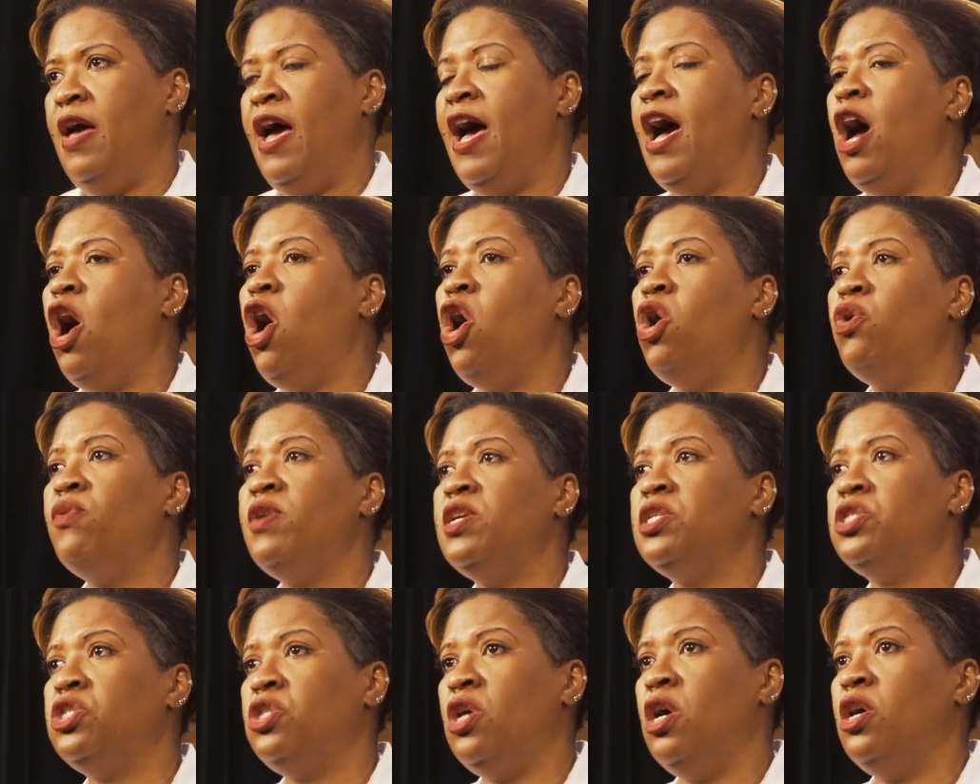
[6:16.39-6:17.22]
I
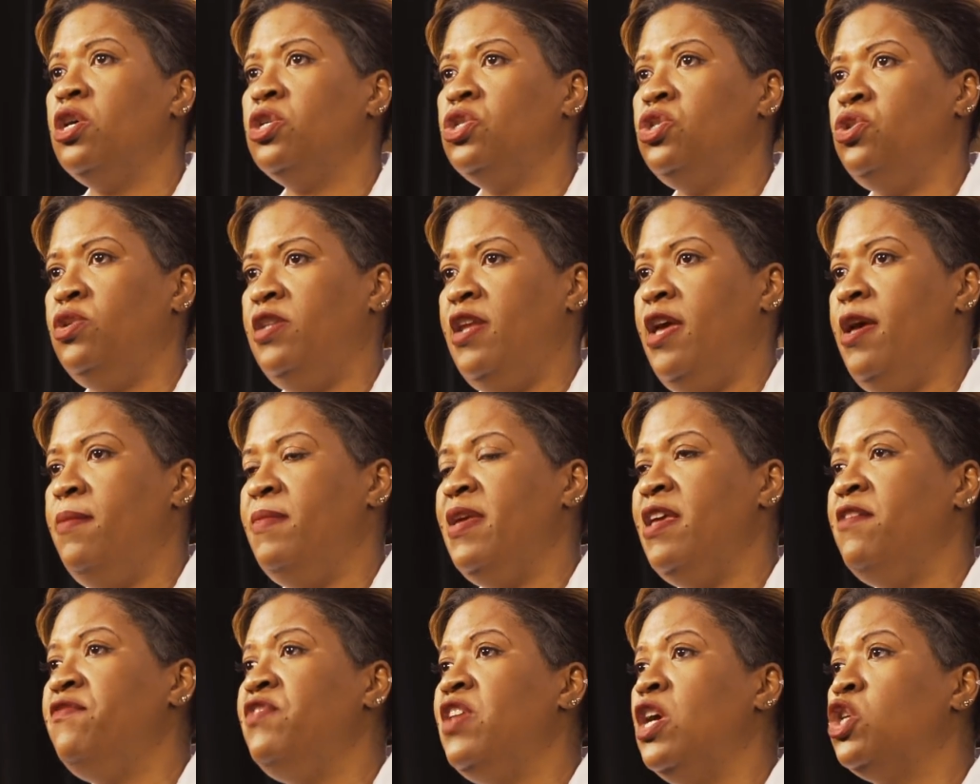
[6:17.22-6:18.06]
always talk to
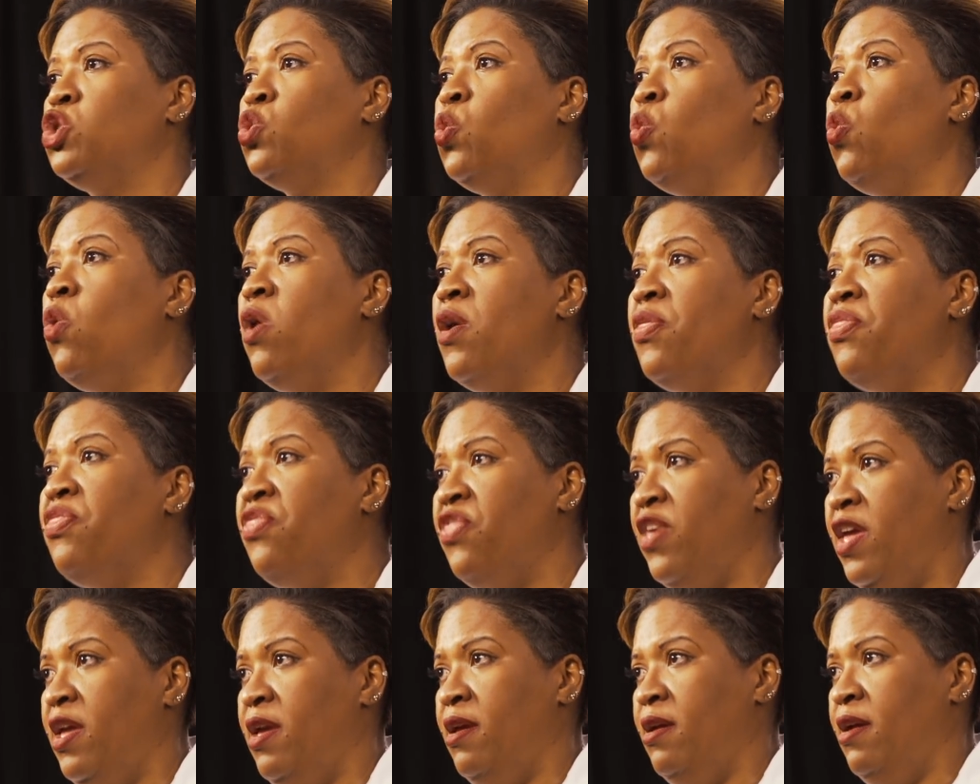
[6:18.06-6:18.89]
them, if there's one
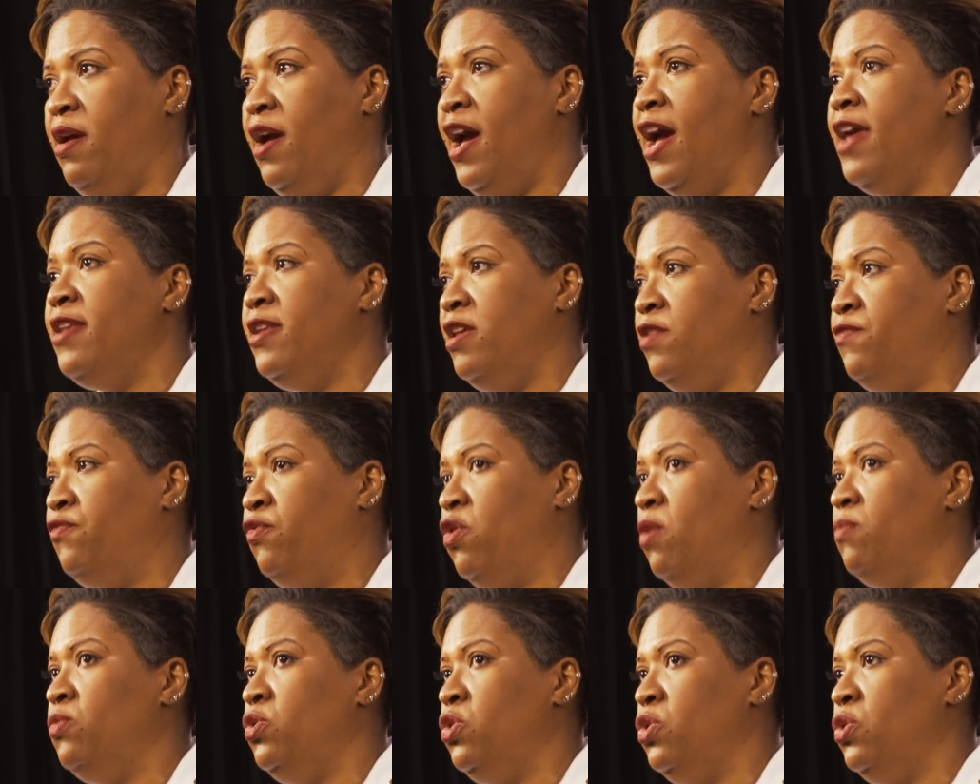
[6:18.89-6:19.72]
thing I need
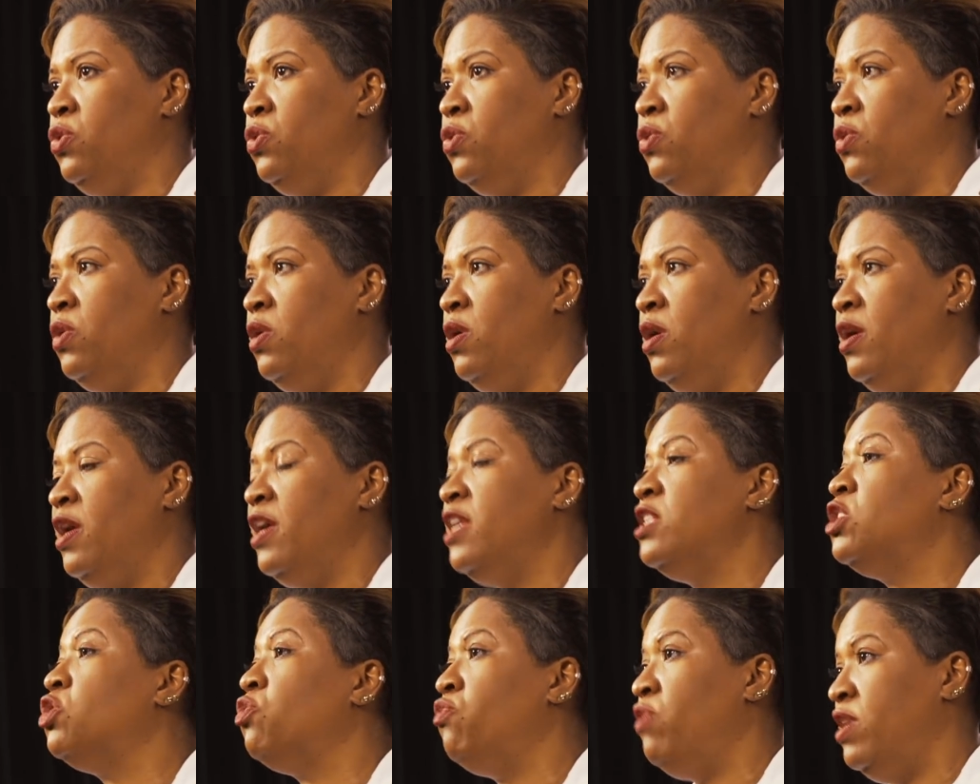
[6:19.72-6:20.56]
from you,
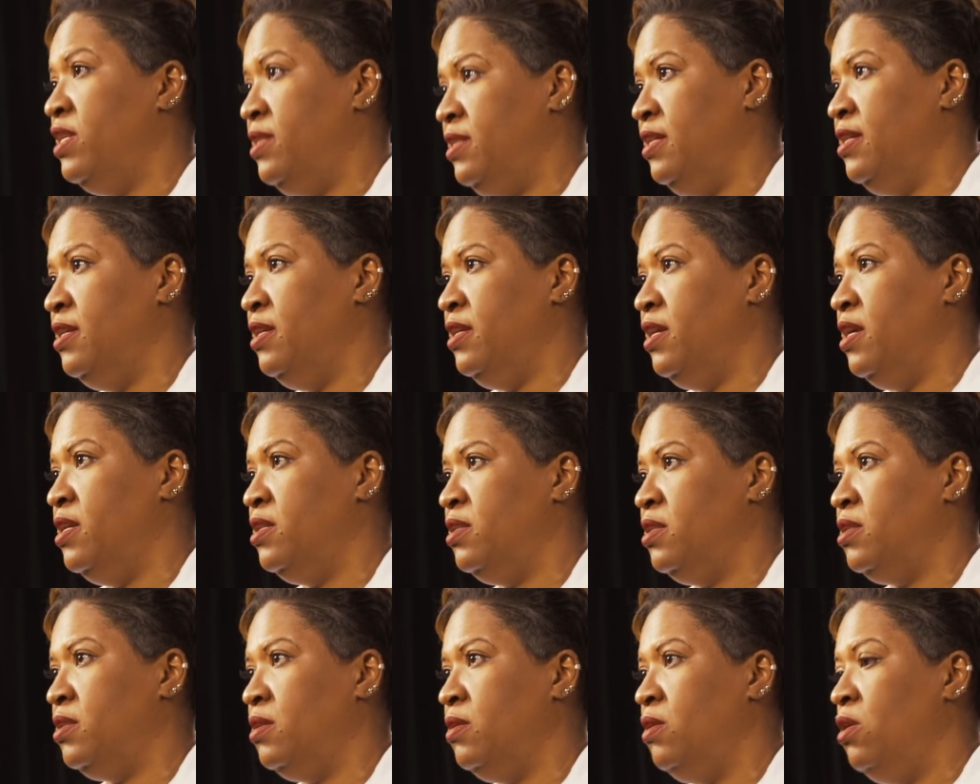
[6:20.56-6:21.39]
it's
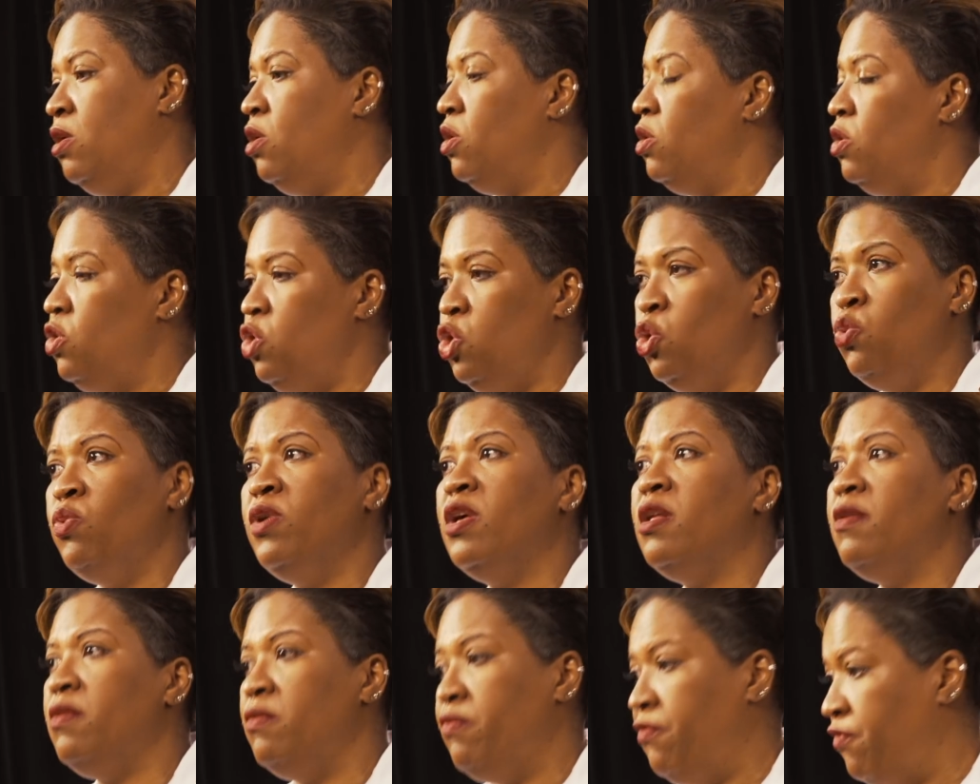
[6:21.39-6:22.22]
resilience. You
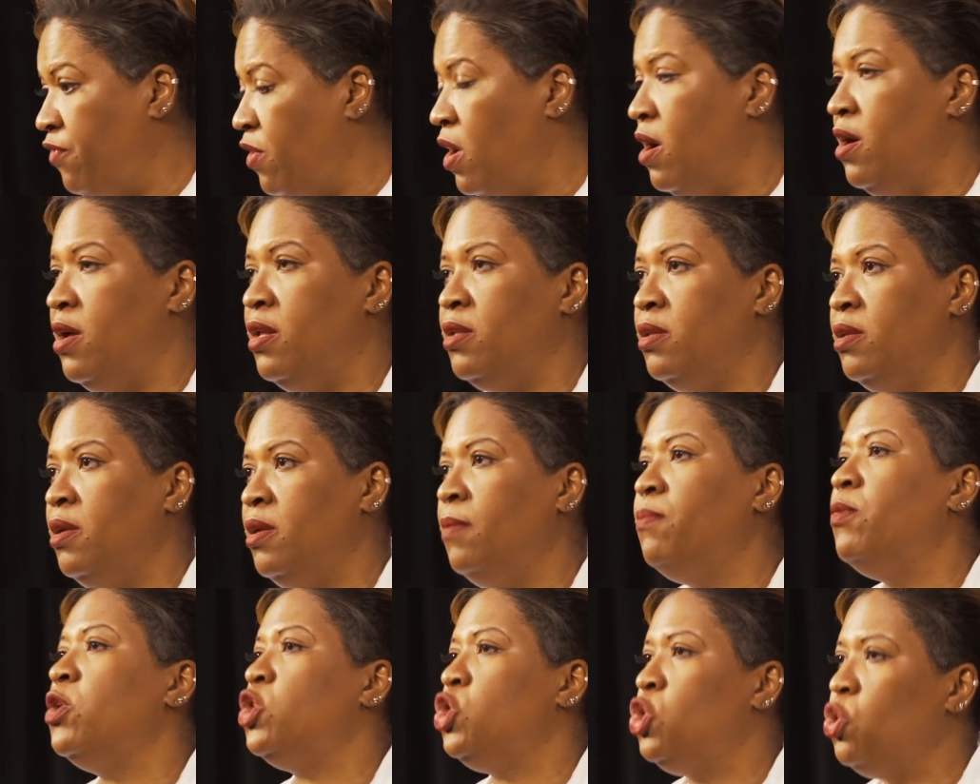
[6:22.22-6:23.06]
will fall,
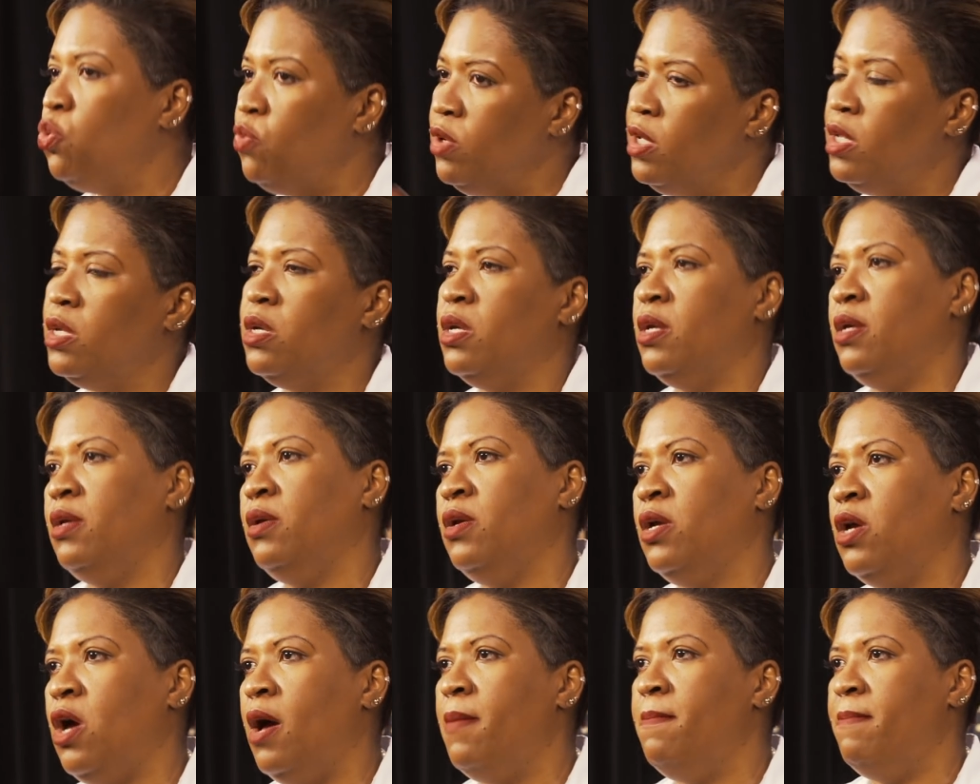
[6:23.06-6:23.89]
but you will
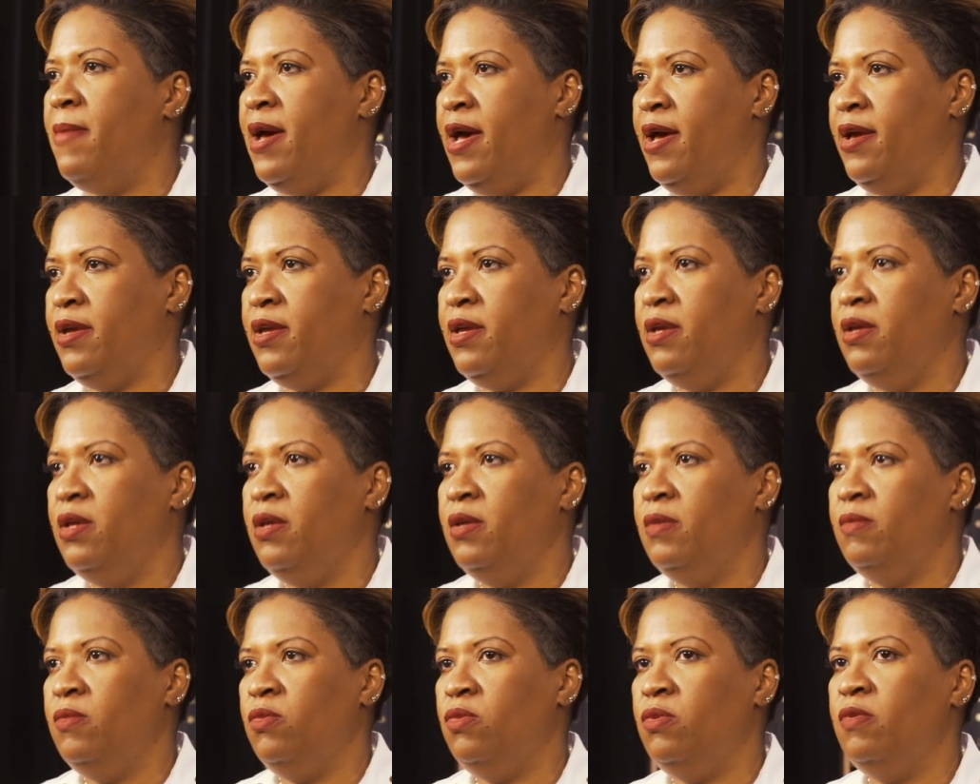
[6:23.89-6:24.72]
come back.
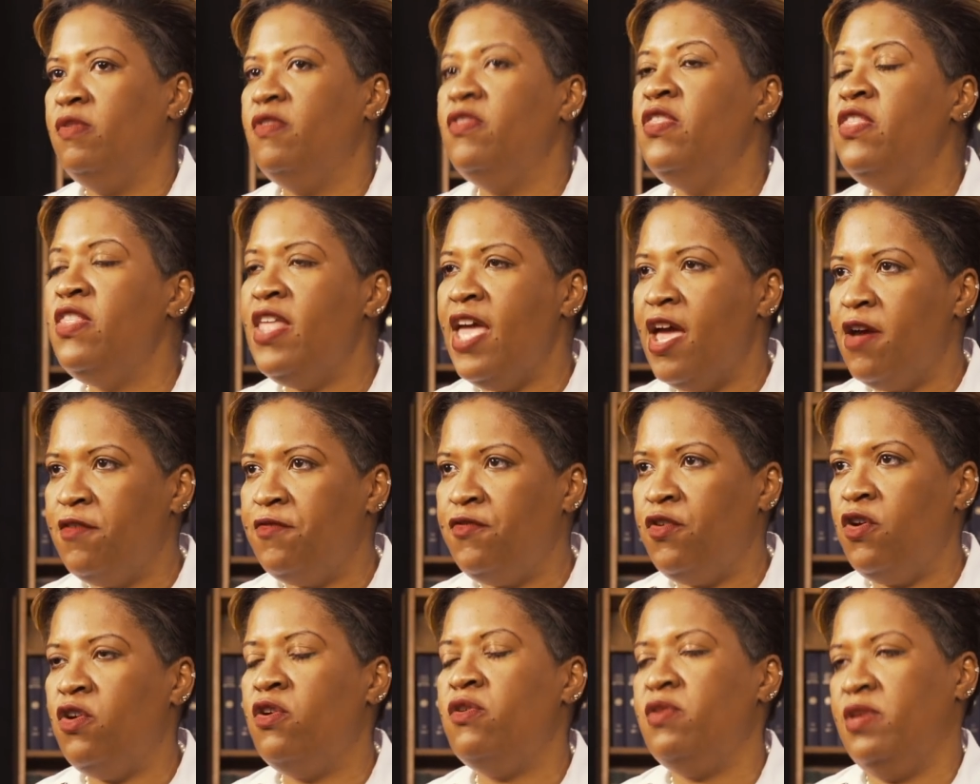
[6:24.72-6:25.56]

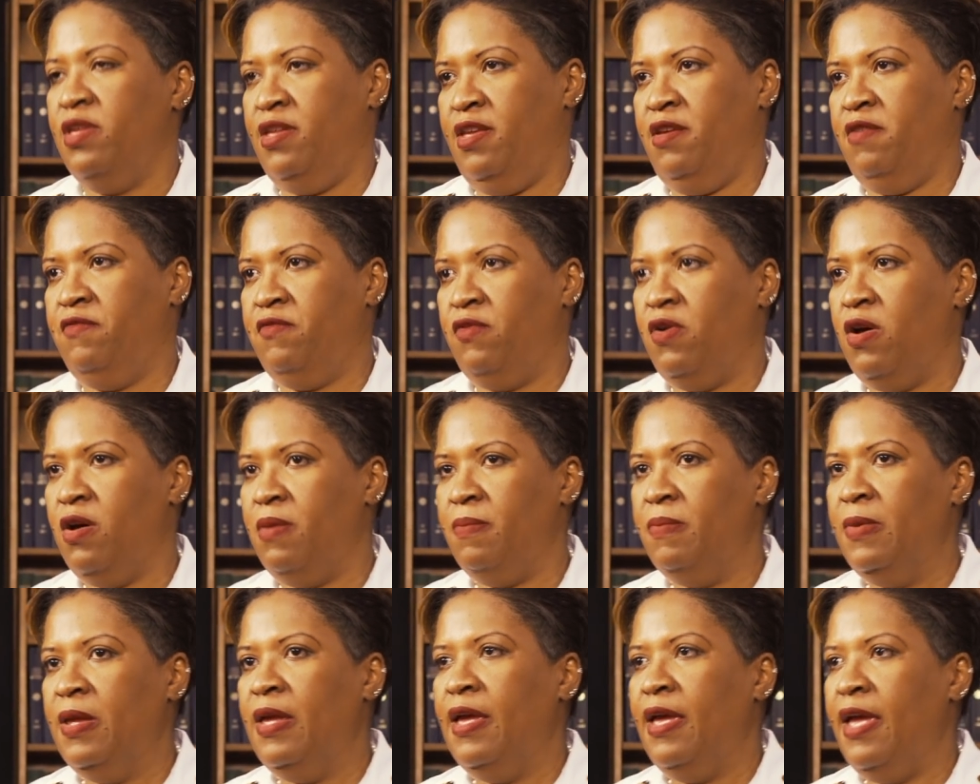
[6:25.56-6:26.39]
Never give up.